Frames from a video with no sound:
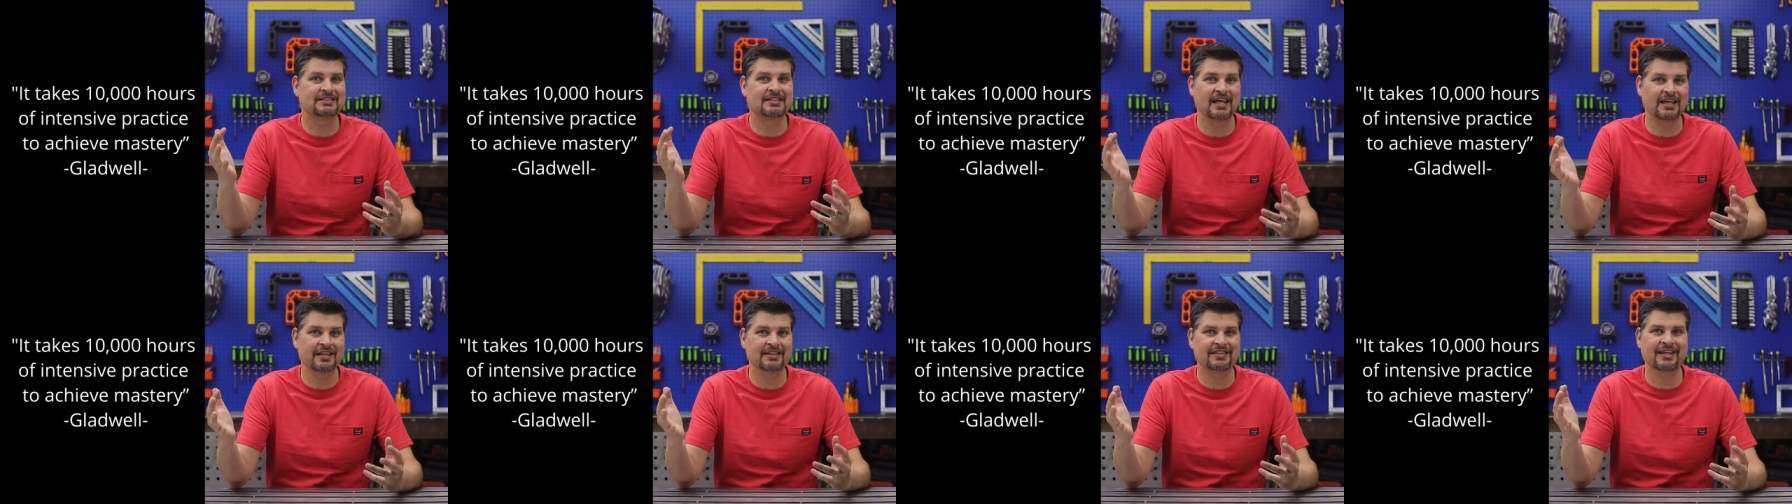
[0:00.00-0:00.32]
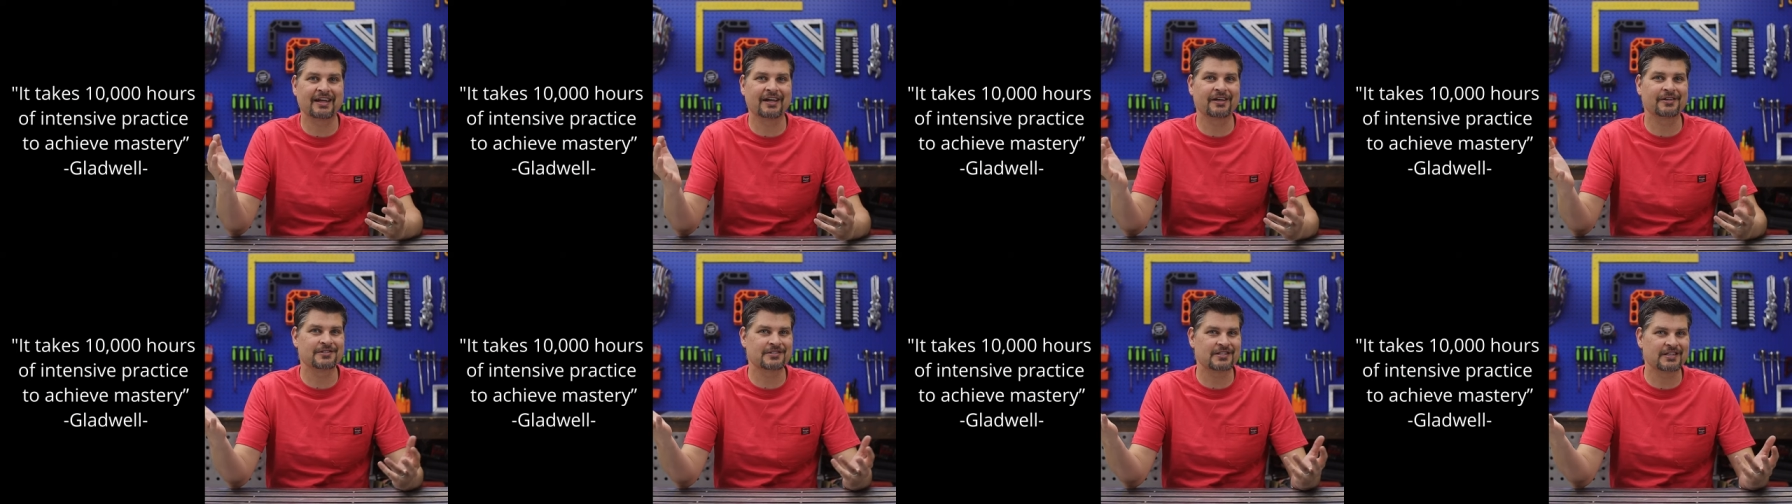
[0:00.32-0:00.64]

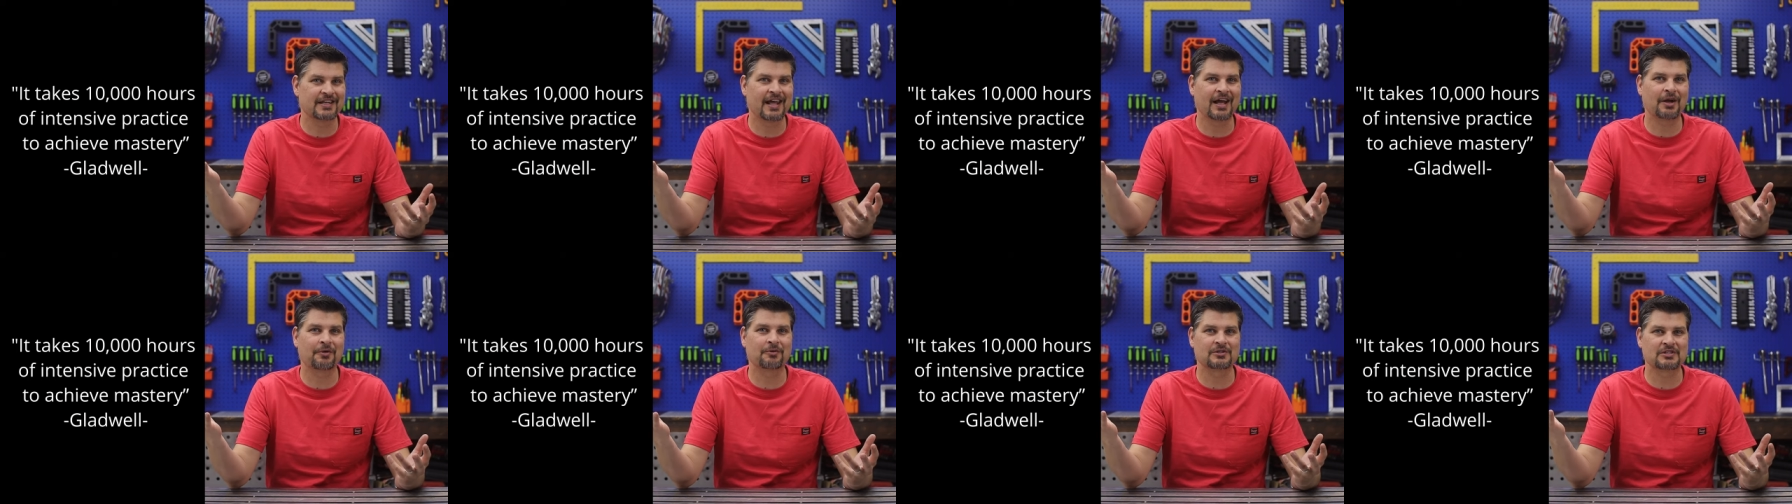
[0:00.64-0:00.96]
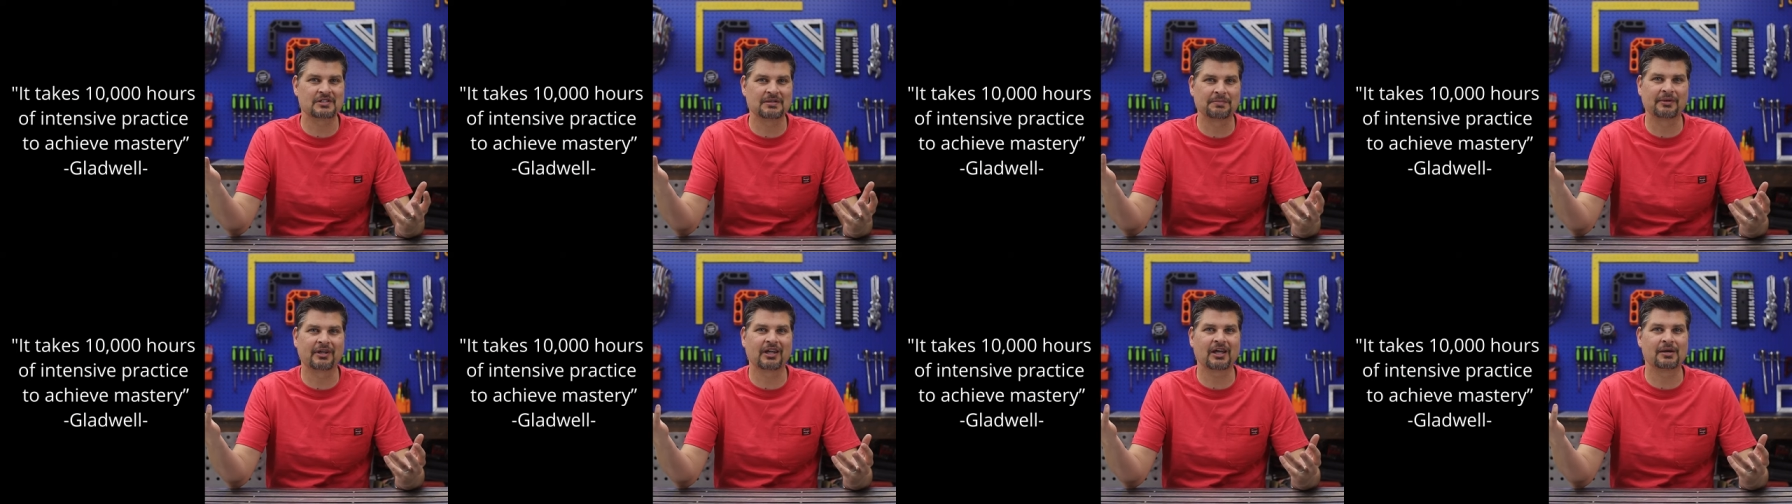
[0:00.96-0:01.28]
10,000 hours
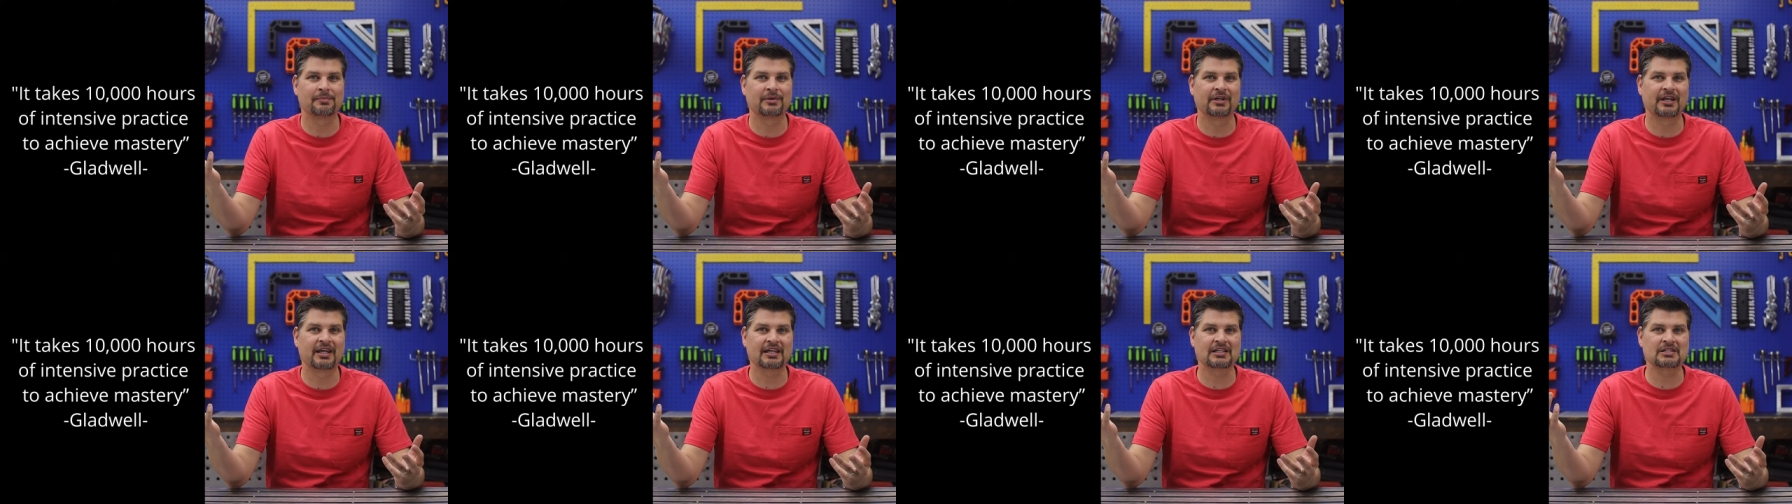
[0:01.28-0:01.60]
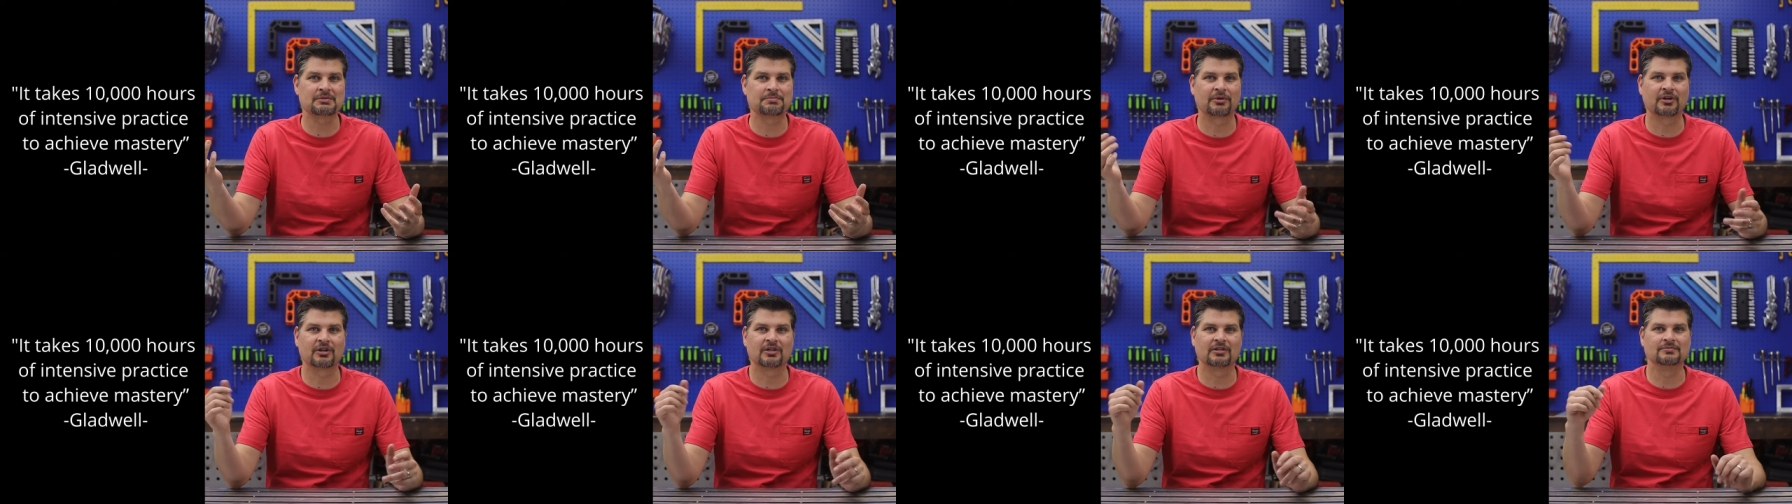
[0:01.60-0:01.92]
to become an
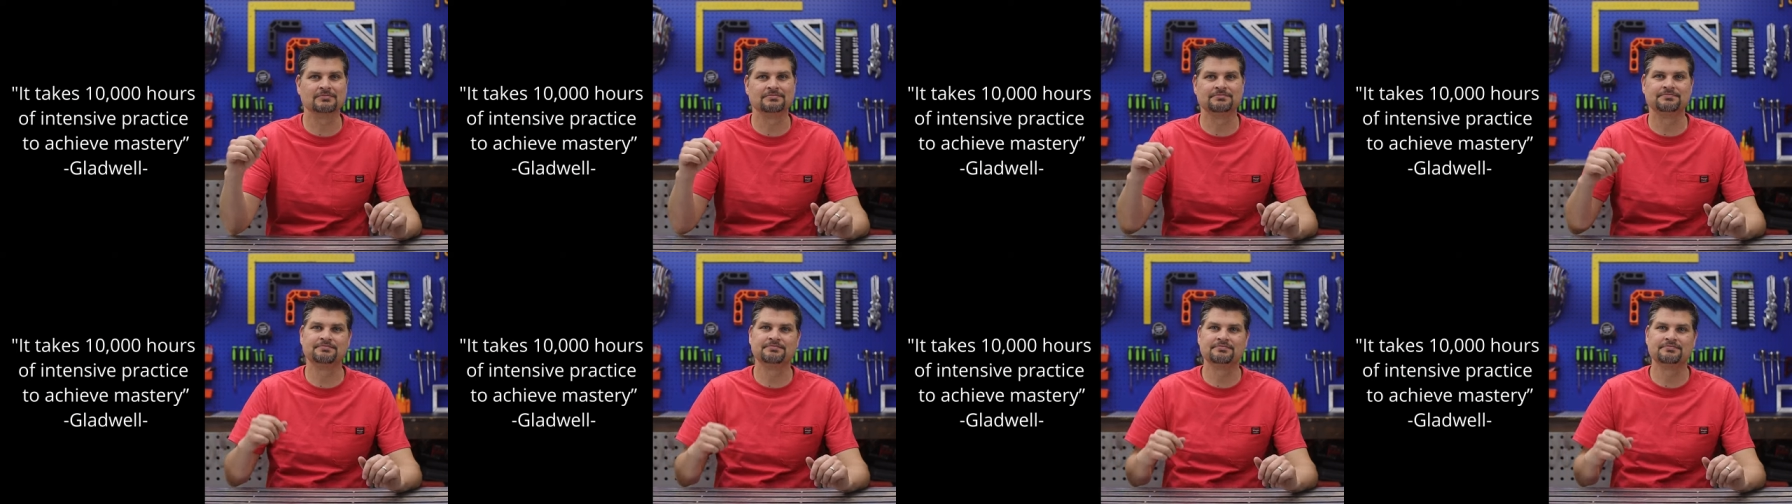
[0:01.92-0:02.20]
expert.